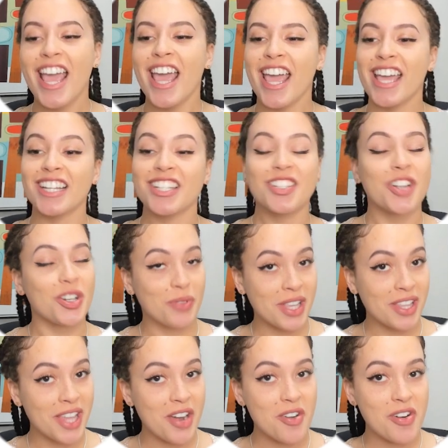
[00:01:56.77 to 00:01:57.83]
and it starts with a
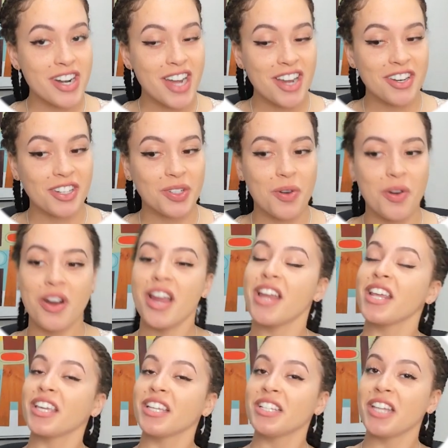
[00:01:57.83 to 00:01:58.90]
letter or an underscore, and
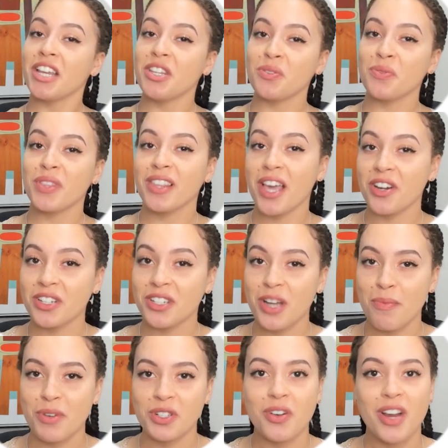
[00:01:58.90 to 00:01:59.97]
it continues with letters,
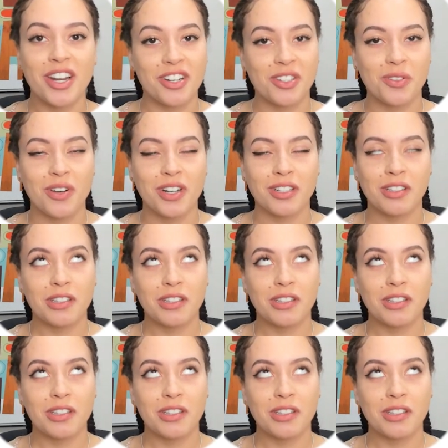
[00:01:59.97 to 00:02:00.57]
numbers, or underscores.